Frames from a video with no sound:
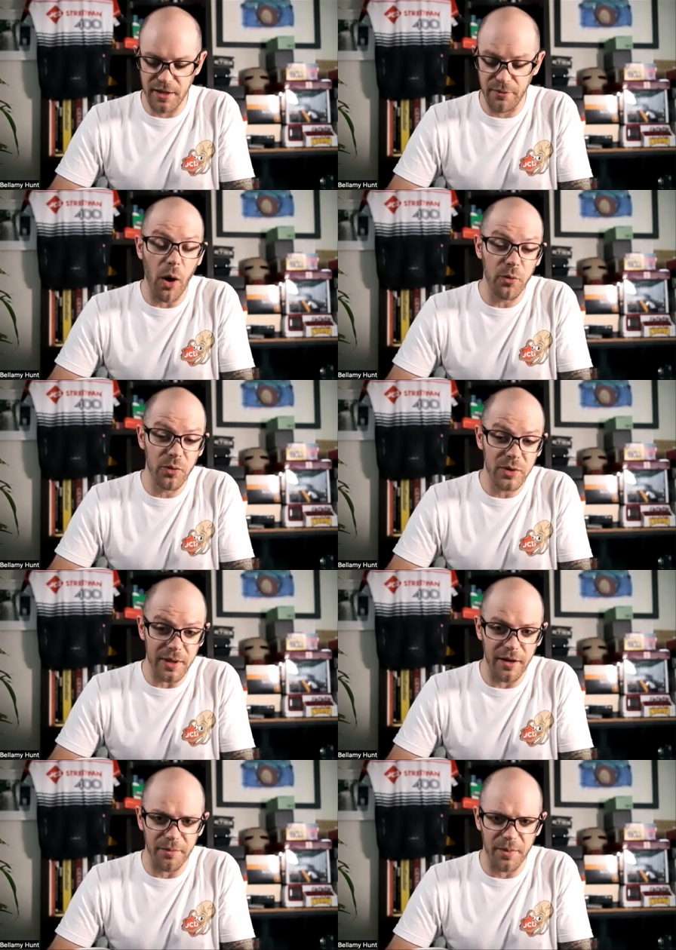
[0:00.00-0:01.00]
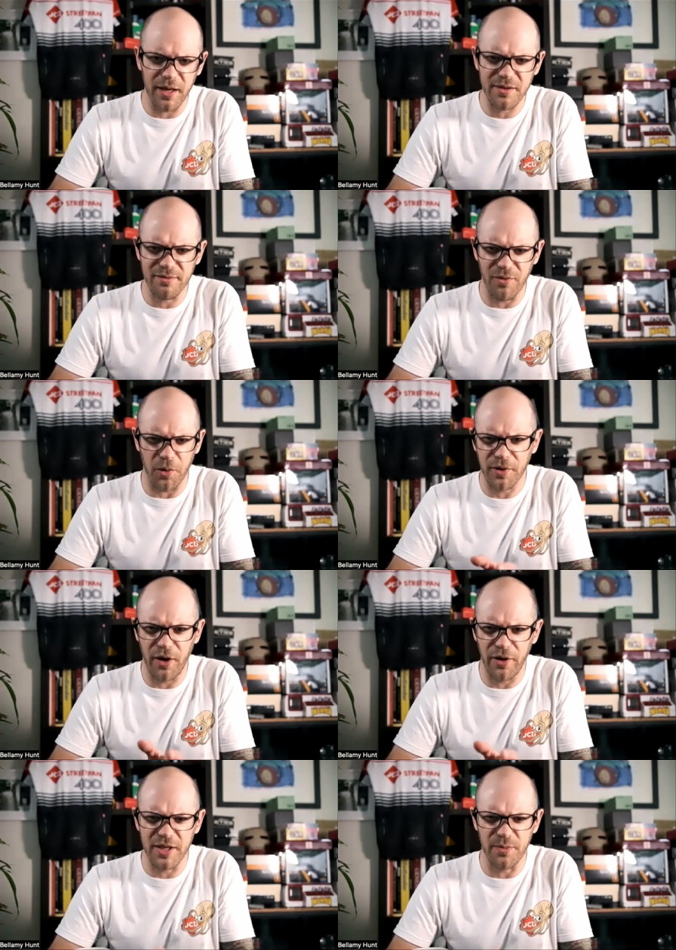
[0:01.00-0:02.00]
It won't leave me. It's not
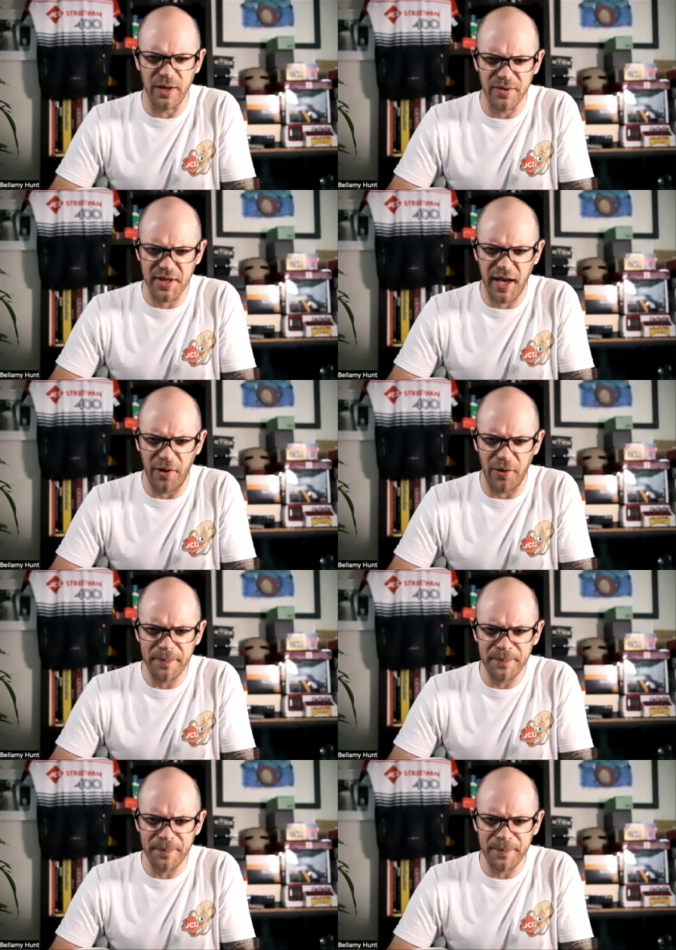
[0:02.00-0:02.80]
going to be for sale.